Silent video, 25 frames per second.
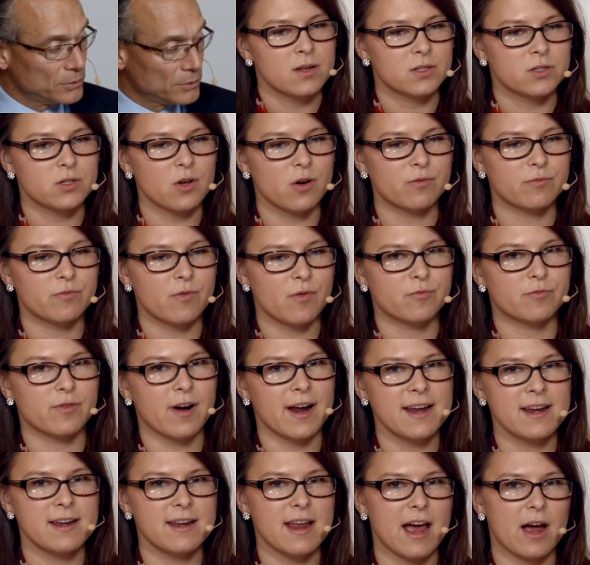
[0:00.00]
So
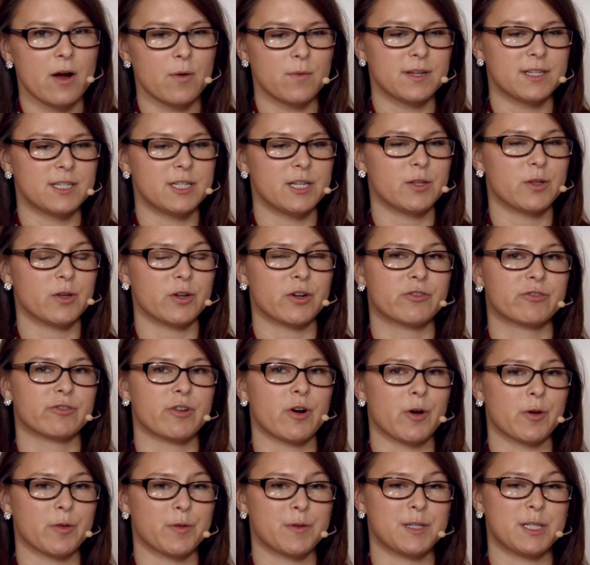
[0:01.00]
right now we see the
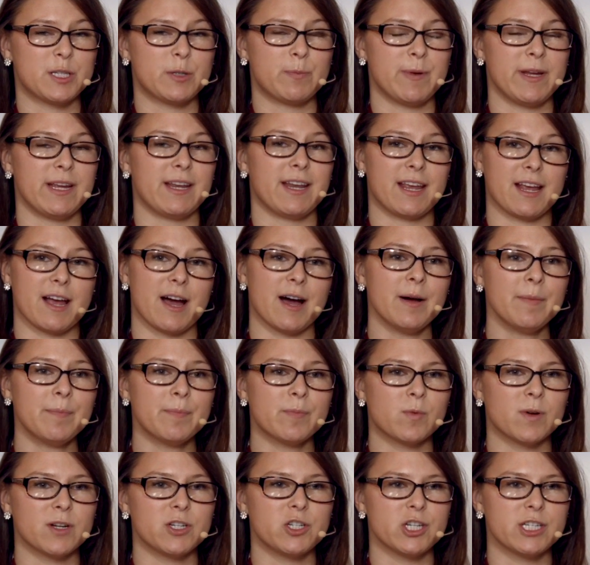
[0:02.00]
growth speeding up,
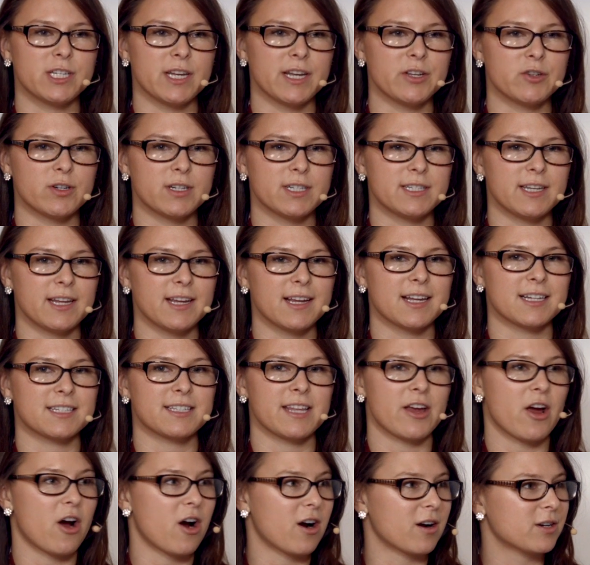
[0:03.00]
which is interesting because
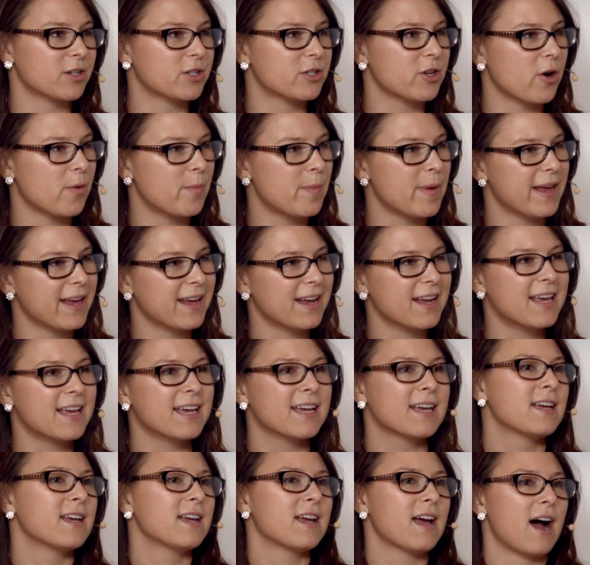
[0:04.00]
they are so big.
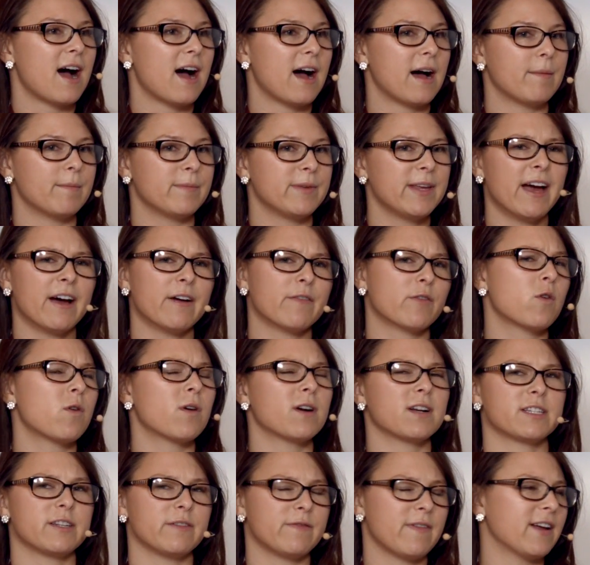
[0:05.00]
Um, yeah, of
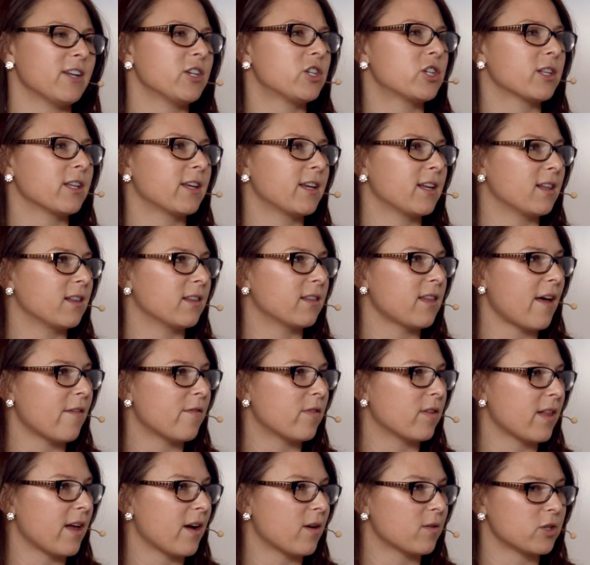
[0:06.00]
course, eventually it'll
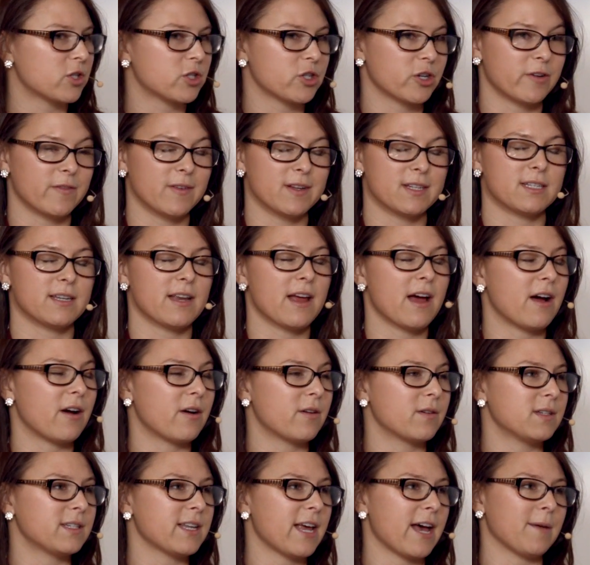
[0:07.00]
level out.
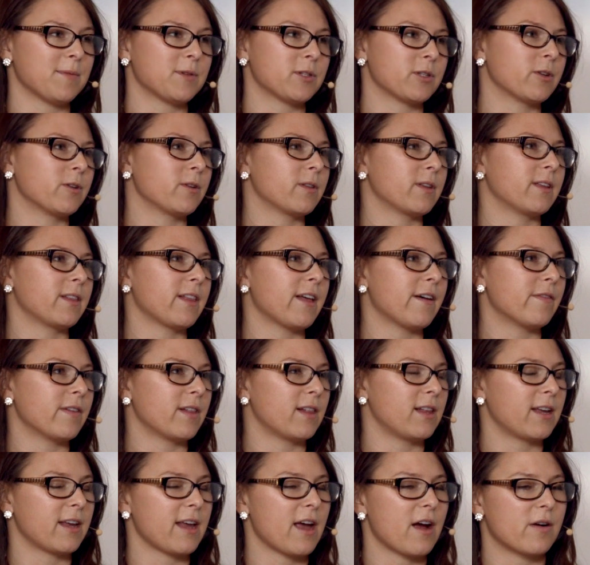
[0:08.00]
ServiceNow is absolutely
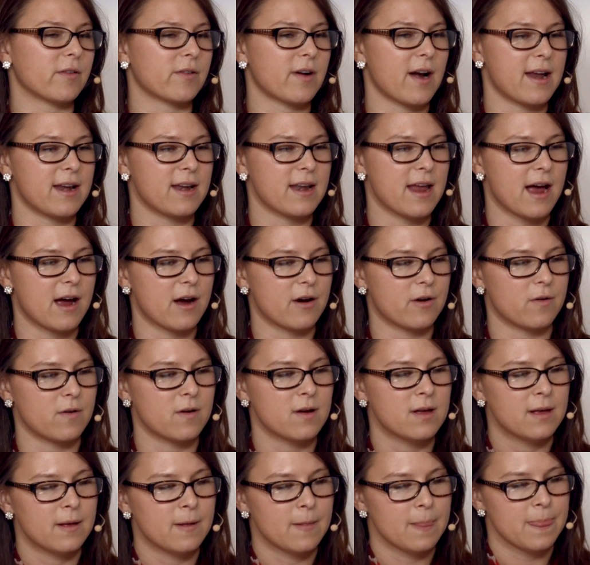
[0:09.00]
leveling out right now.
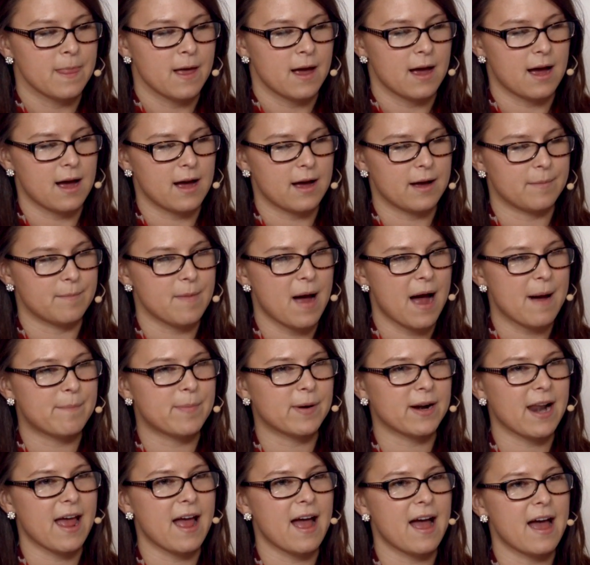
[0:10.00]
Um,
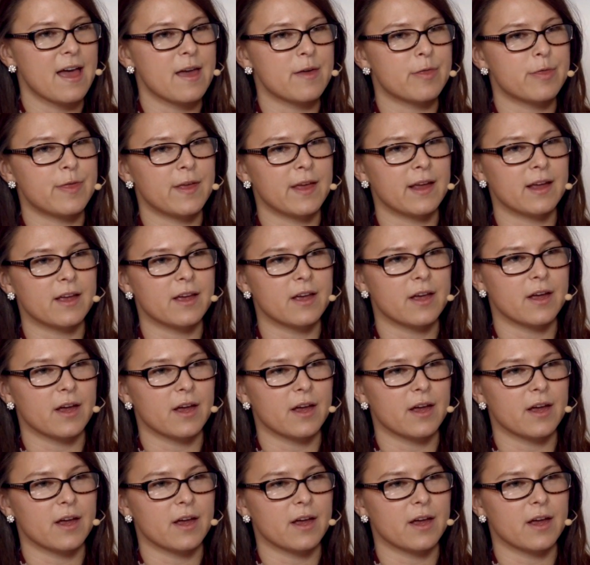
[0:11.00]
but I, I think